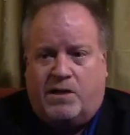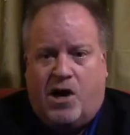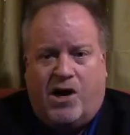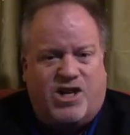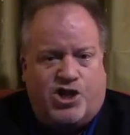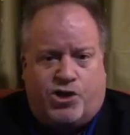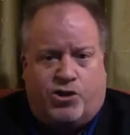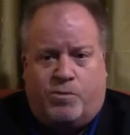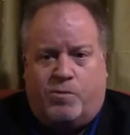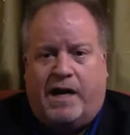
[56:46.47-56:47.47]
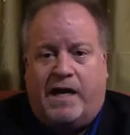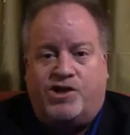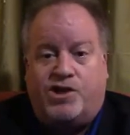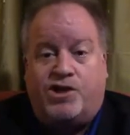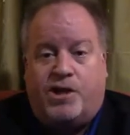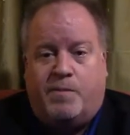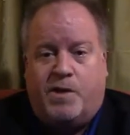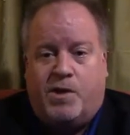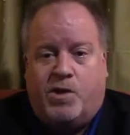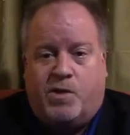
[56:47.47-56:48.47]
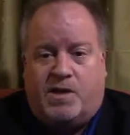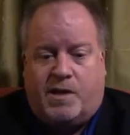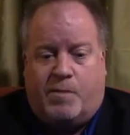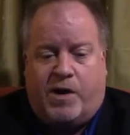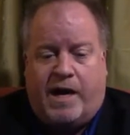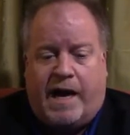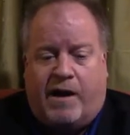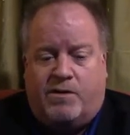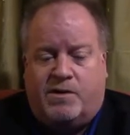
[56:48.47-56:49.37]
longish-term relationship with someone now?